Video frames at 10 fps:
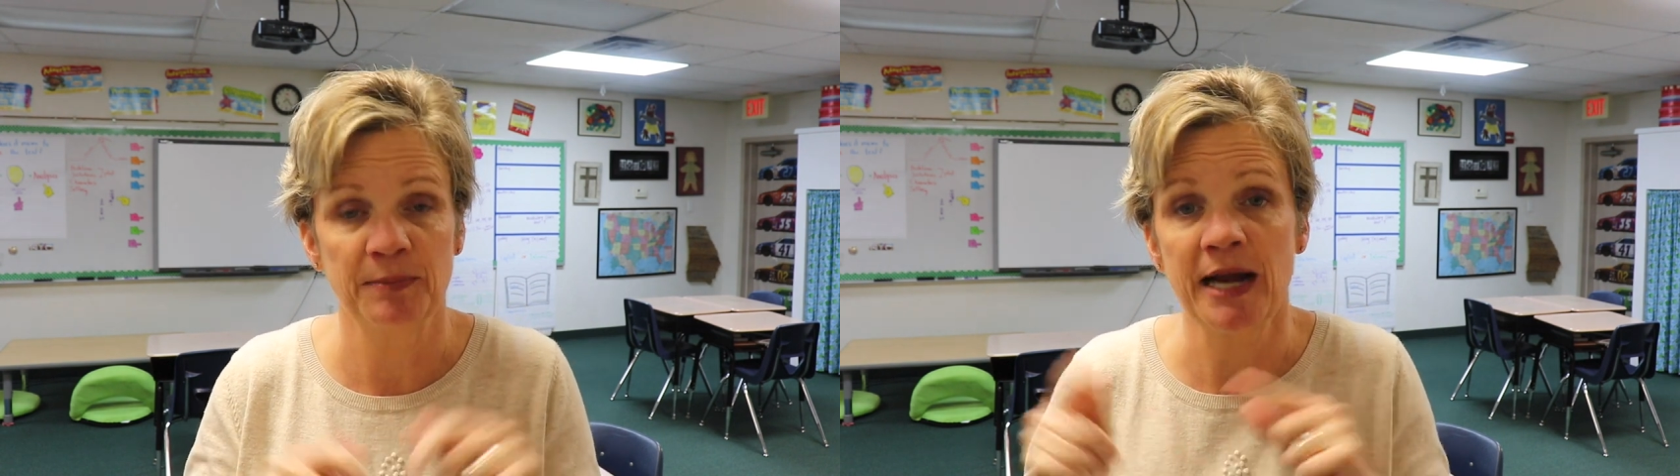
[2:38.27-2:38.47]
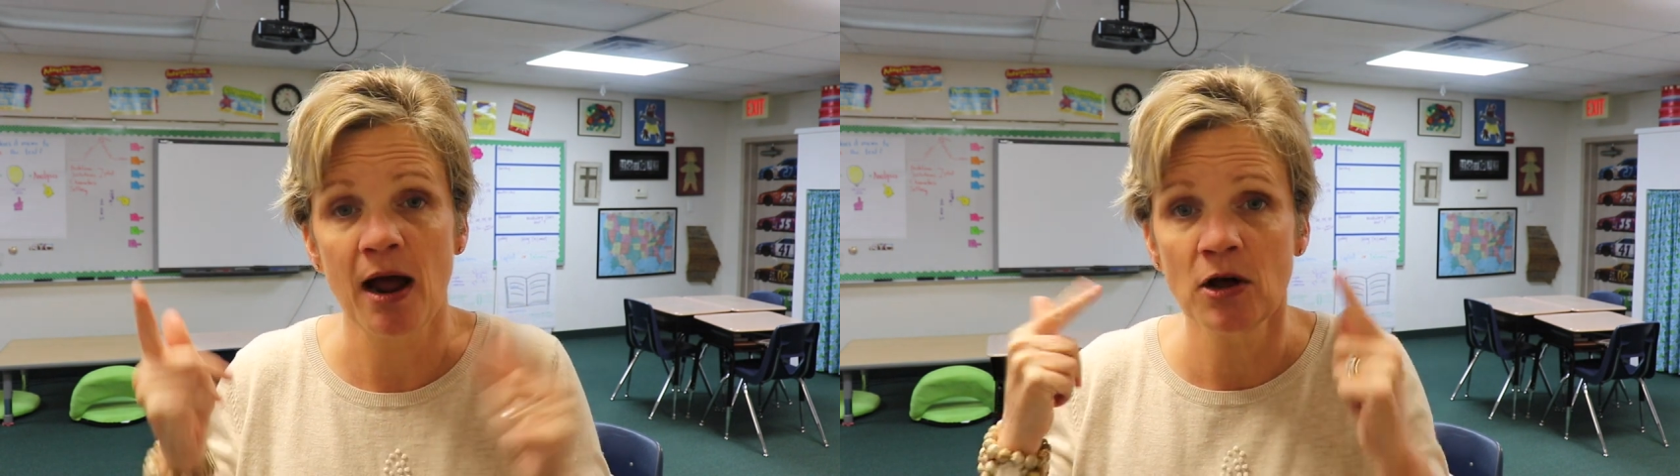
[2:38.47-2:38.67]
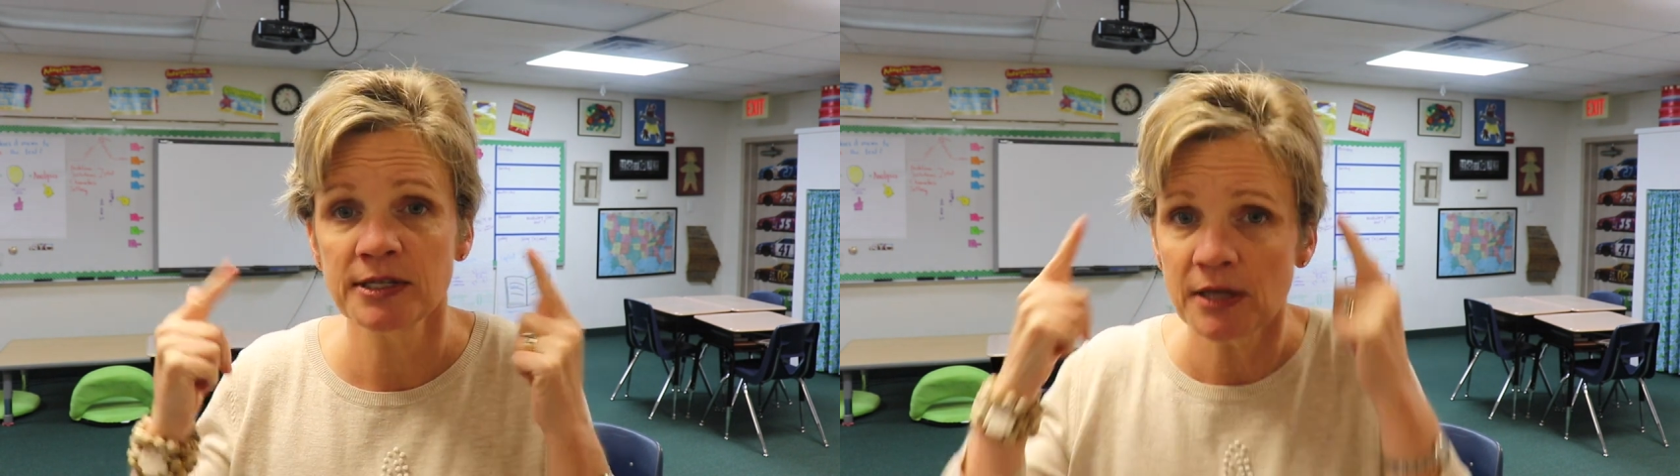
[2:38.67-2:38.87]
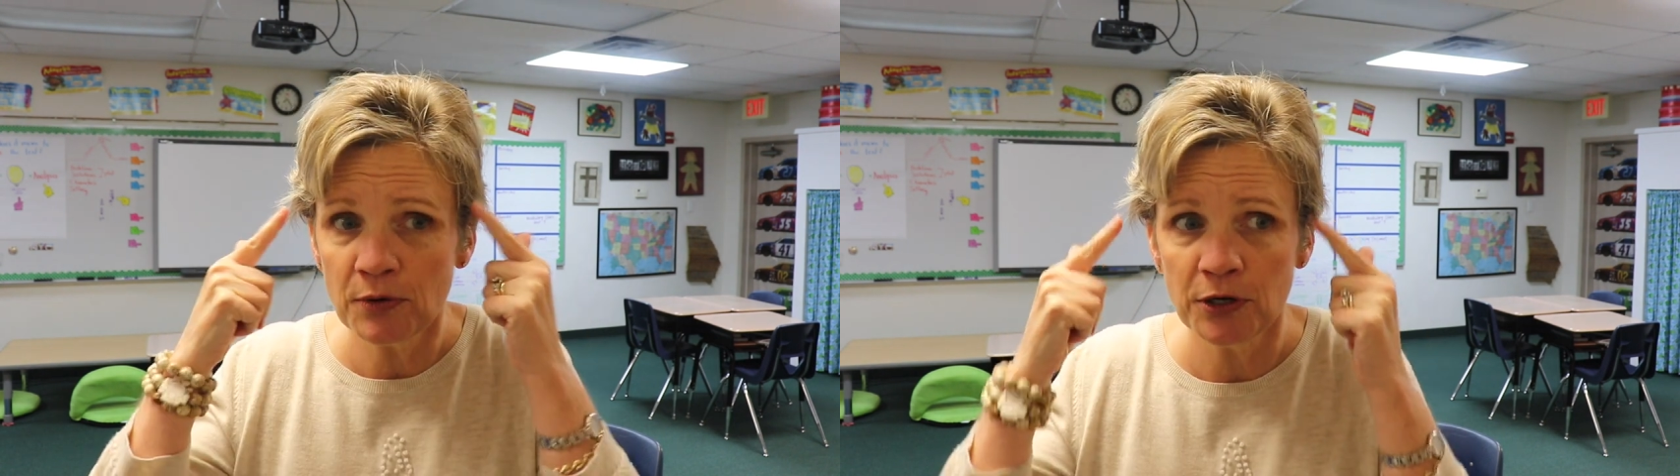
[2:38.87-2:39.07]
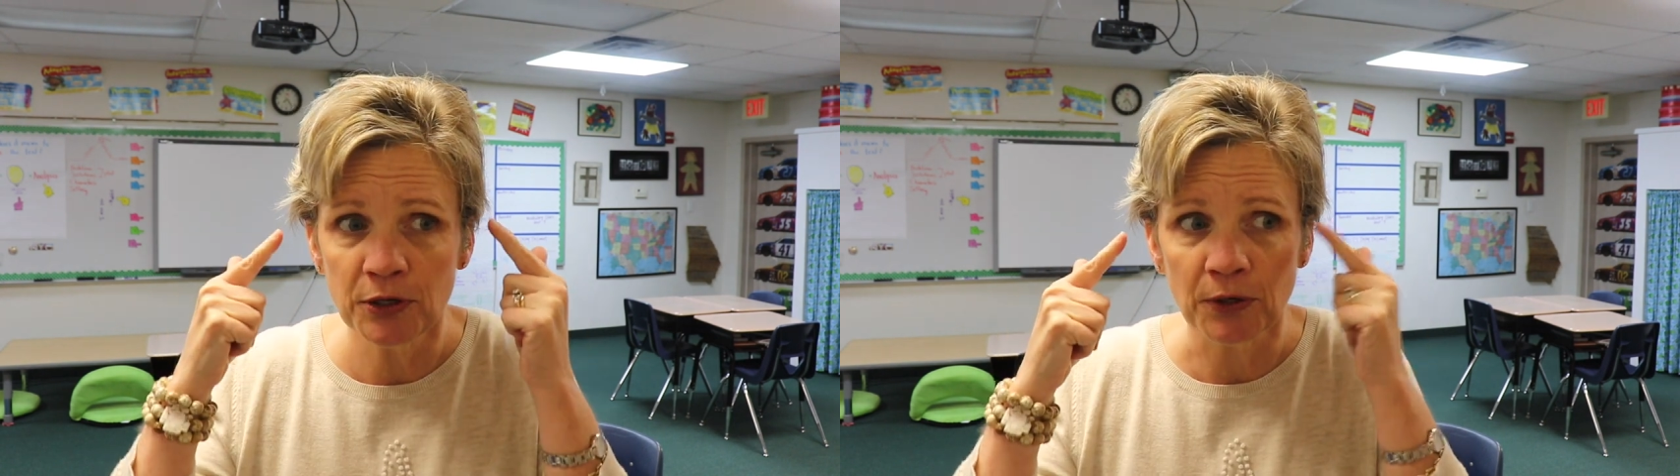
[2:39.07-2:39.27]
But I also
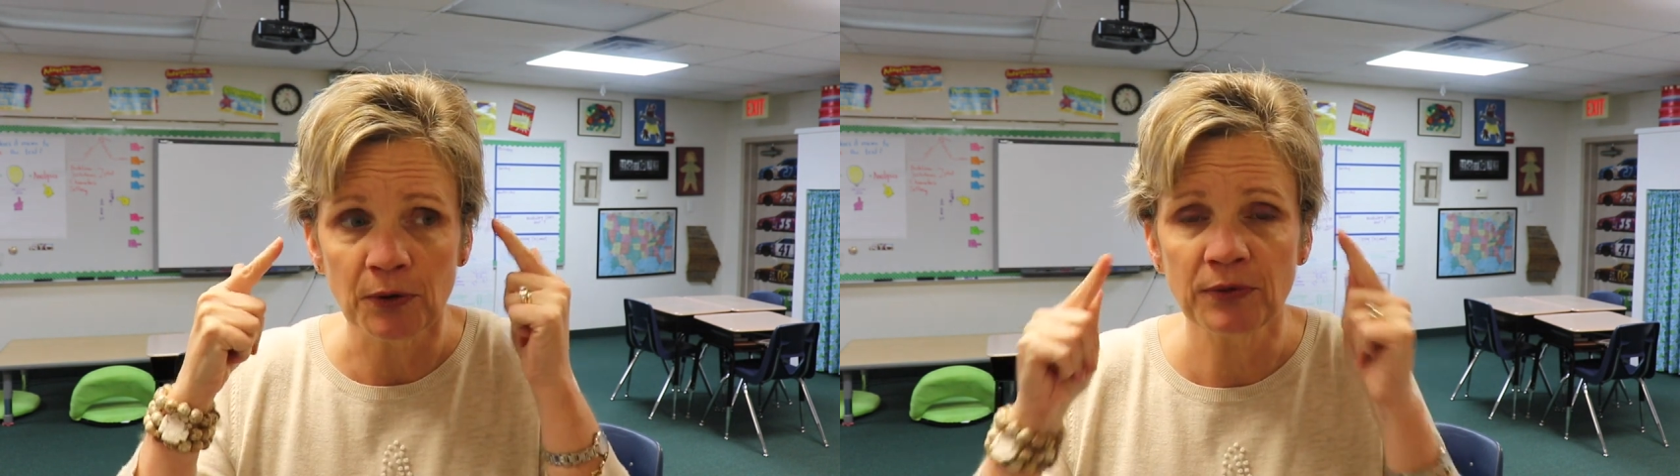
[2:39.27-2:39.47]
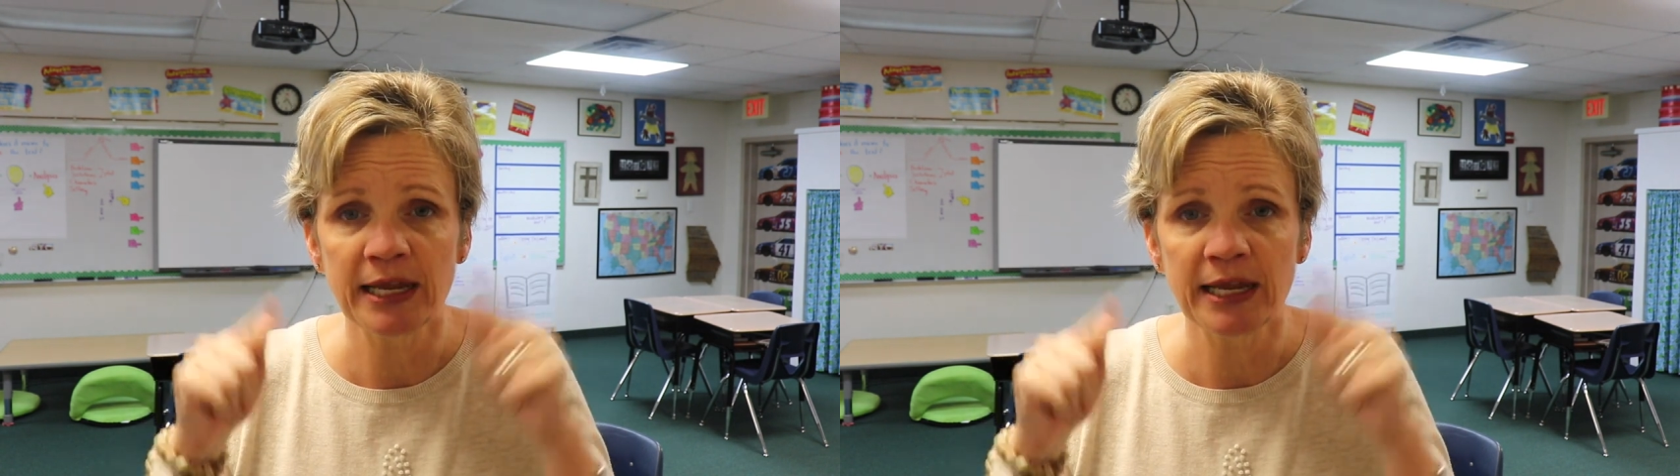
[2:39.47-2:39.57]
knew